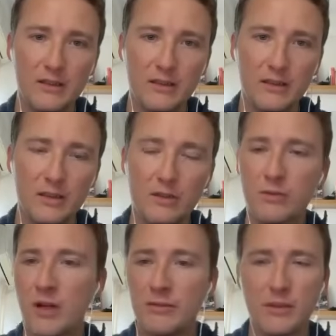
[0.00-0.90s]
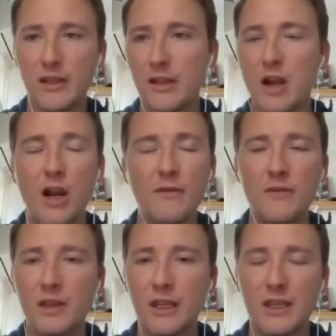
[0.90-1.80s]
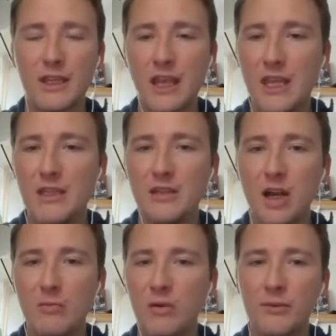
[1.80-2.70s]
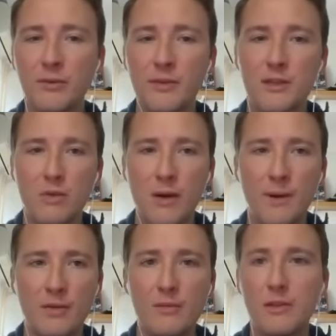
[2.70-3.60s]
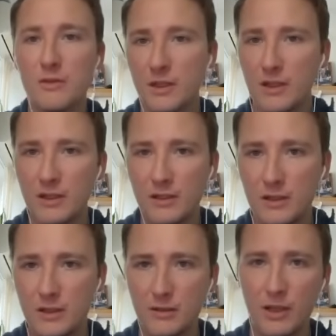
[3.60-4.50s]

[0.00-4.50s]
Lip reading: there's like off the gate, I'll probably swap out the music because I'm not